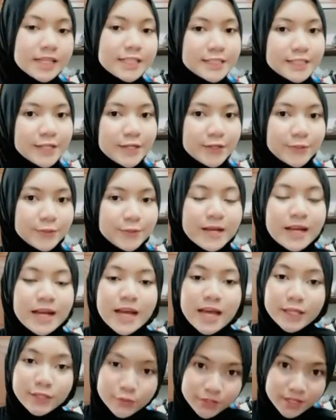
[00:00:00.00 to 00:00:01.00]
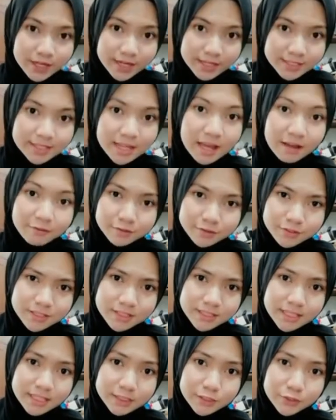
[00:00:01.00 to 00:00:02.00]
So, you guys have to
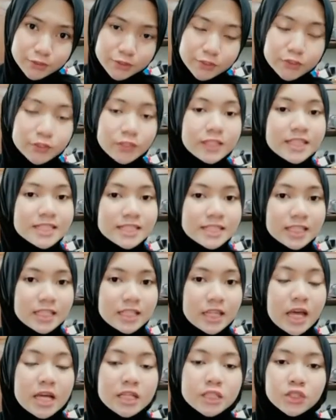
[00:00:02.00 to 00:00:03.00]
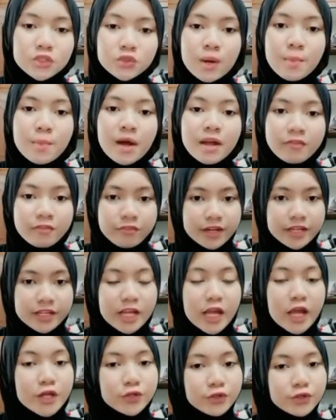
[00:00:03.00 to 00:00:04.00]
stay tuned to listen to what my friend
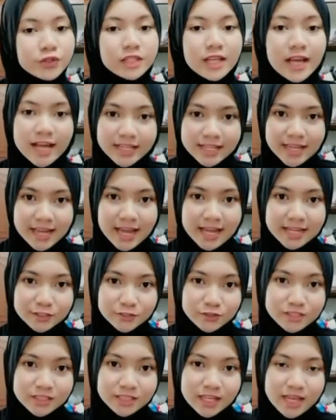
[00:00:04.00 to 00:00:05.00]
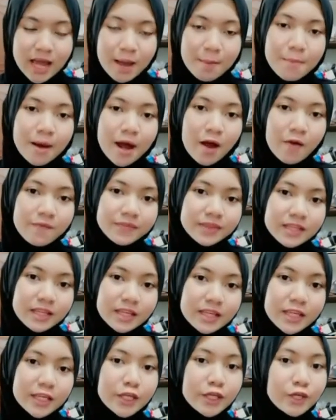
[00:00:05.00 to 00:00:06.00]
Nurul Hani has to say about
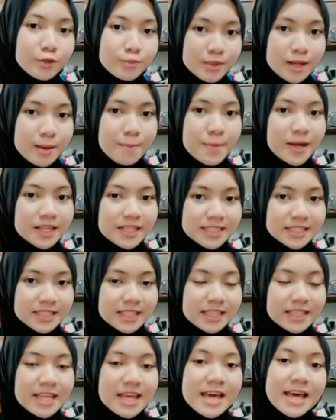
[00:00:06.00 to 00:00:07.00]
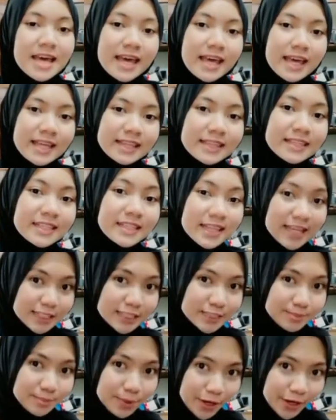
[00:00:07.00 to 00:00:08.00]
the human medicine in the
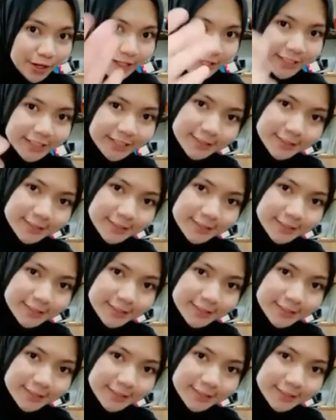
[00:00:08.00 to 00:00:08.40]
next part.